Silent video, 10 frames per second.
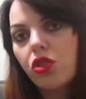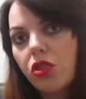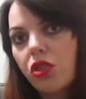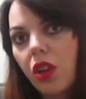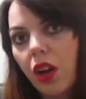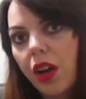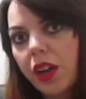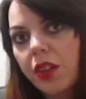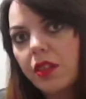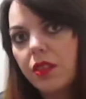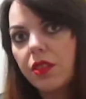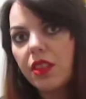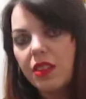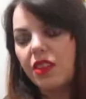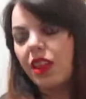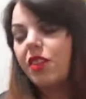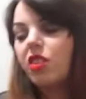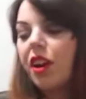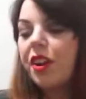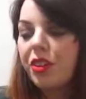dark, this is like a
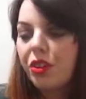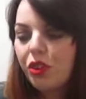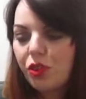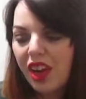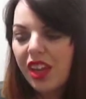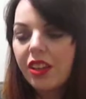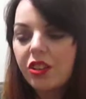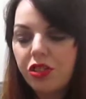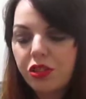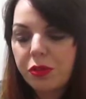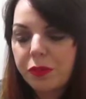dark greyish